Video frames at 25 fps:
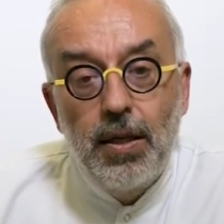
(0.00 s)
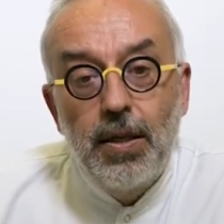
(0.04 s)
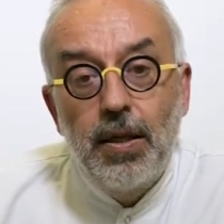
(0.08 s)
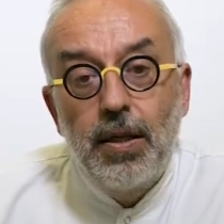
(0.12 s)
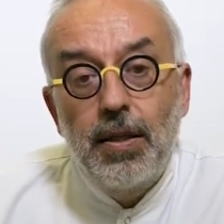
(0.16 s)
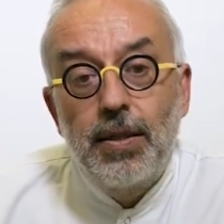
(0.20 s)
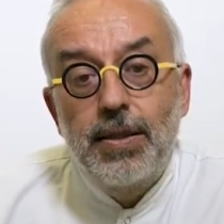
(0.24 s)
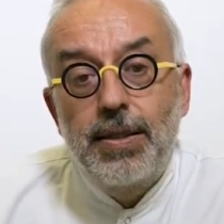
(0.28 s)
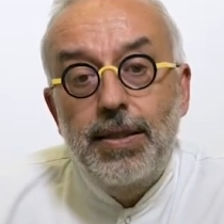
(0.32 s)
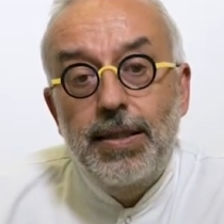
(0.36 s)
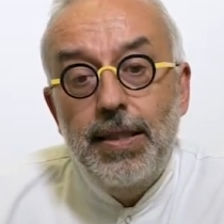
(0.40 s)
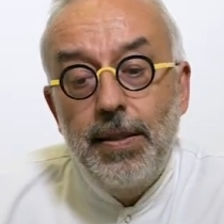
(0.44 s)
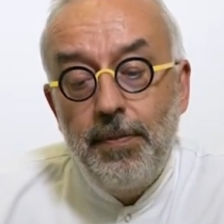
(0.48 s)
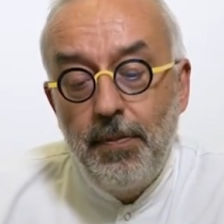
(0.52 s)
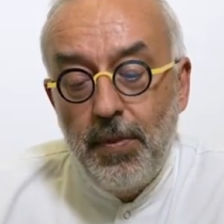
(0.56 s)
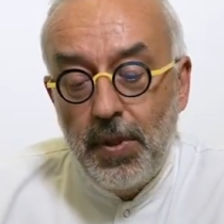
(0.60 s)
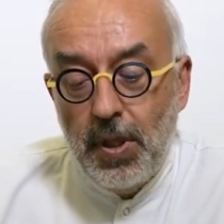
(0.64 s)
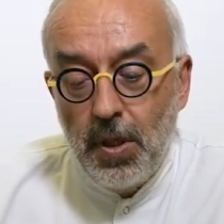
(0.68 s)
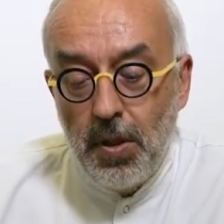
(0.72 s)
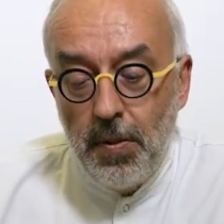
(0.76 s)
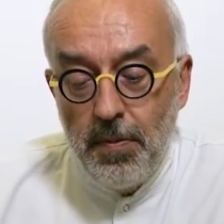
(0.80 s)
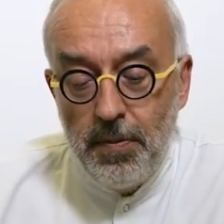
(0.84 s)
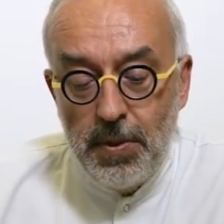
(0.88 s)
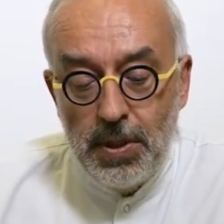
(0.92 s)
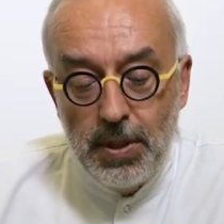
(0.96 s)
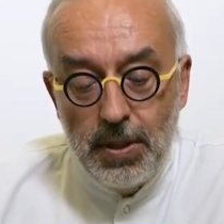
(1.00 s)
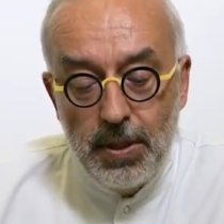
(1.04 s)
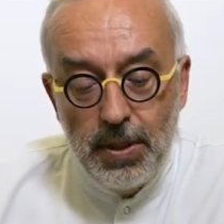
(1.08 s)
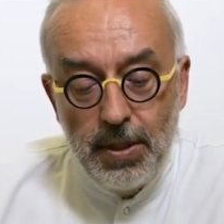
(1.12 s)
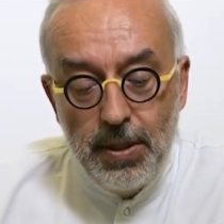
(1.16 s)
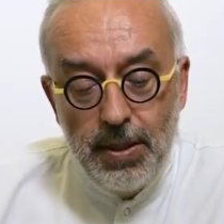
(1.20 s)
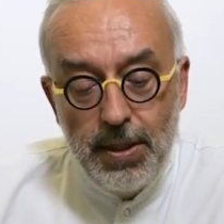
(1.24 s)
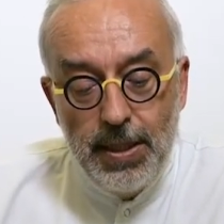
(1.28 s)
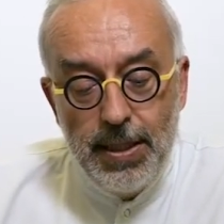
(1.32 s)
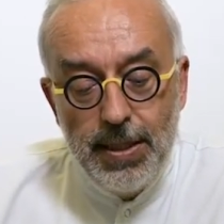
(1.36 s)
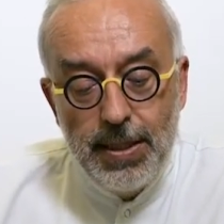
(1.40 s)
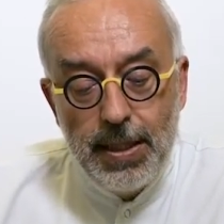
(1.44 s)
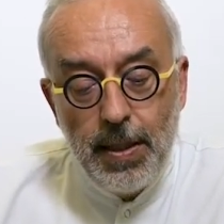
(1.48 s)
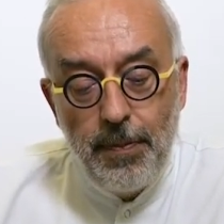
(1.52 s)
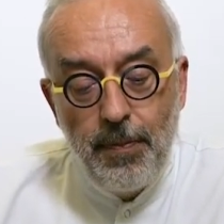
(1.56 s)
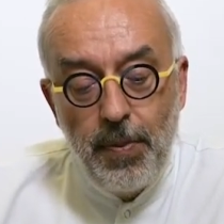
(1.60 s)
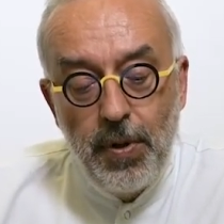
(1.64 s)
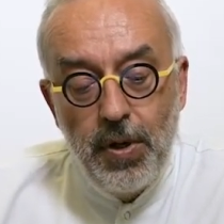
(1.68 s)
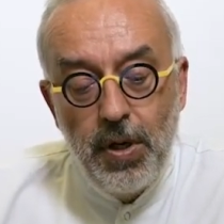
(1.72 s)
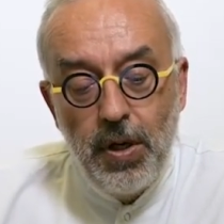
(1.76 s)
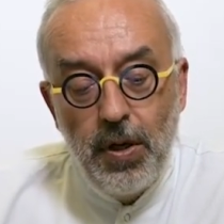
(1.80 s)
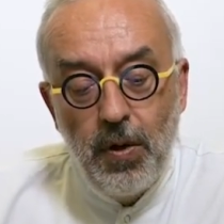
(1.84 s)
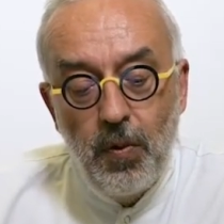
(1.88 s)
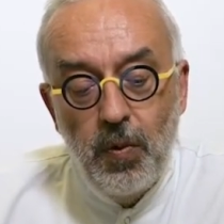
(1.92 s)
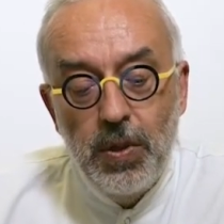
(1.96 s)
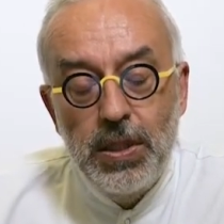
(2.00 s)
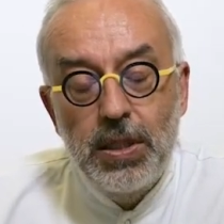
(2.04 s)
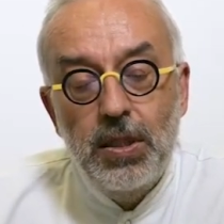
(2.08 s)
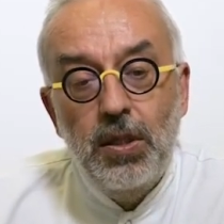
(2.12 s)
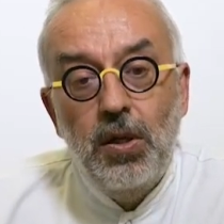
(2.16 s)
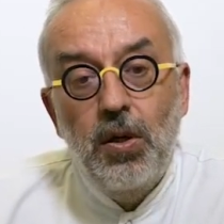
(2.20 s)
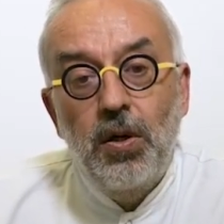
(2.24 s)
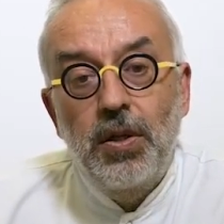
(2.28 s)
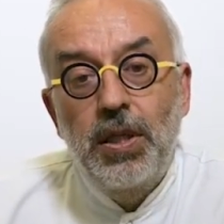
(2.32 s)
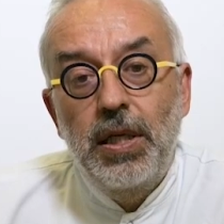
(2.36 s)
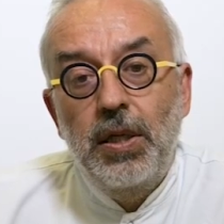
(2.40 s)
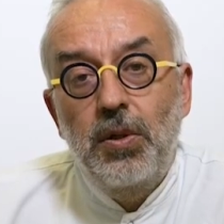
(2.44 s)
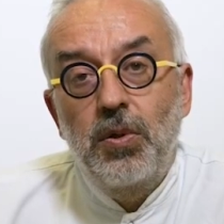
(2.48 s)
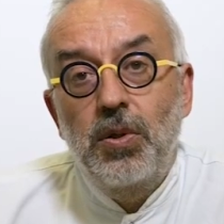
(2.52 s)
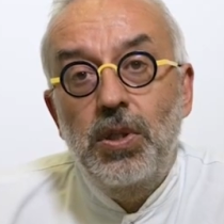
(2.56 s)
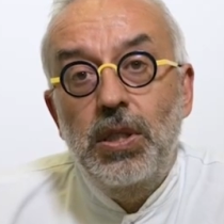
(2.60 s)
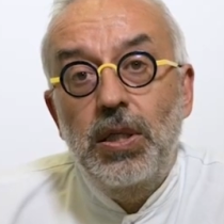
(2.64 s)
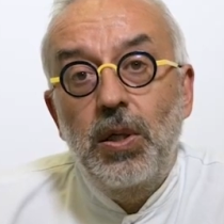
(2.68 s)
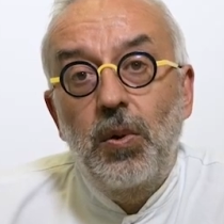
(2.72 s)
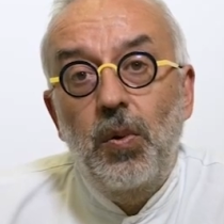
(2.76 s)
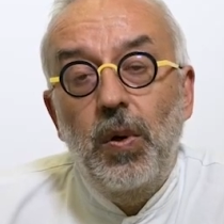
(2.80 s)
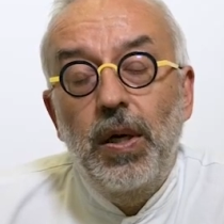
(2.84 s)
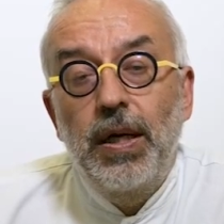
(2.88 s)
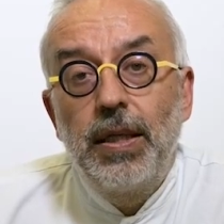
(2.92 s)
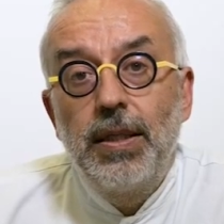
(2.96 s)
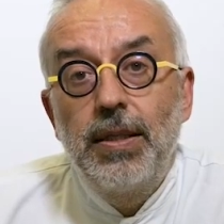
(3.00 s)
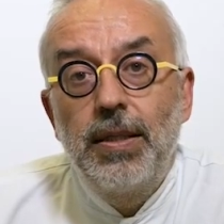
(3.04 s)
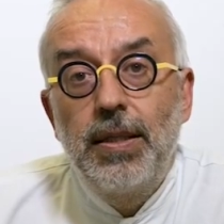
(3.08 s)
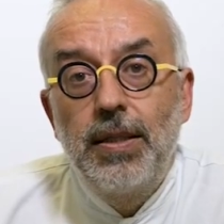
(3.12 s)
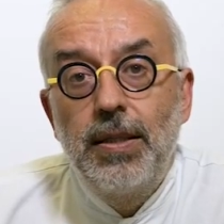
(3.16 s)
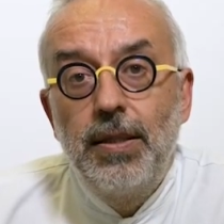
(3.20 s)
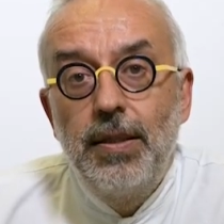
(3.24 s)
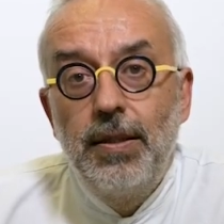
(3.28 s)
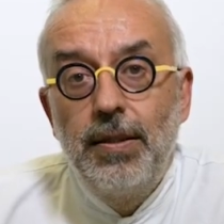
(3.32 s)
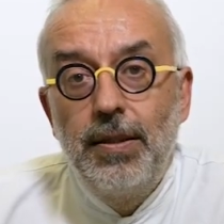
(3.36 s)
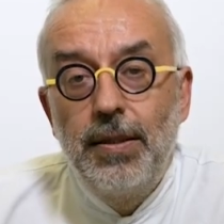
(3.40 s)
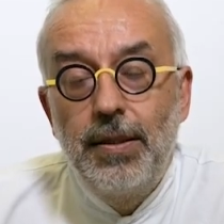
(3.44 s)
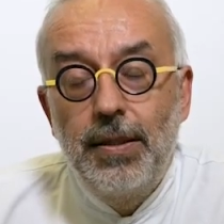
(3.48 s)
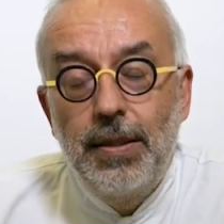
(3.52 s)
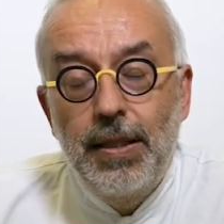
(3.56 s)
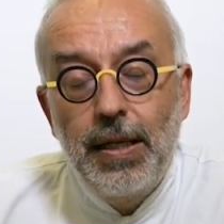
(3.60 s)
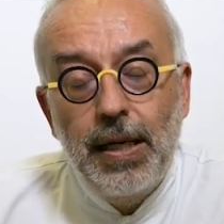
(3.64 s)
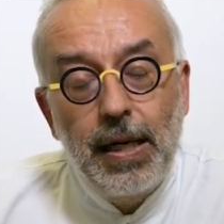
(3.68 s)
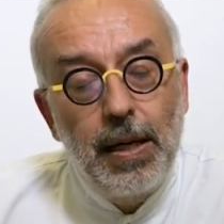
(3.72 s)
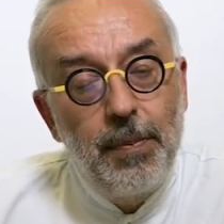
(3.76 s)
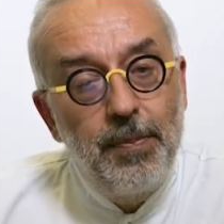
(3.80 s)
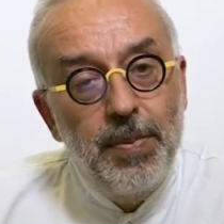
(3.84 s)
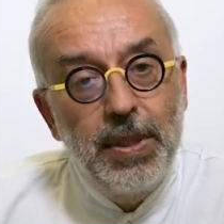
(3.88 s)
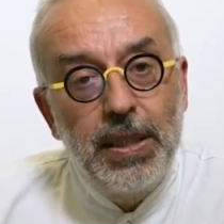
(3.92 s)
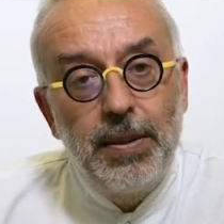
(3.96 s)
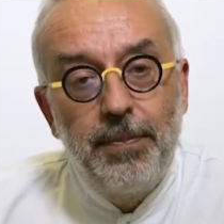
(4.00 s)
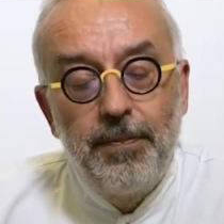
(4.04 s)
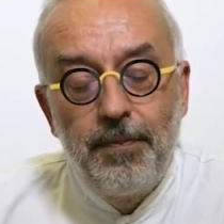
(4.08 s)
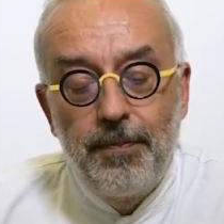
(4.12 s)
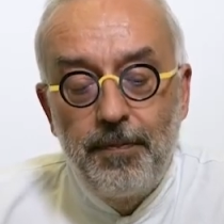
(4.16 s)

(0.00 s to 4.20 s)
and symptoms disappear with corticosteroid therapy.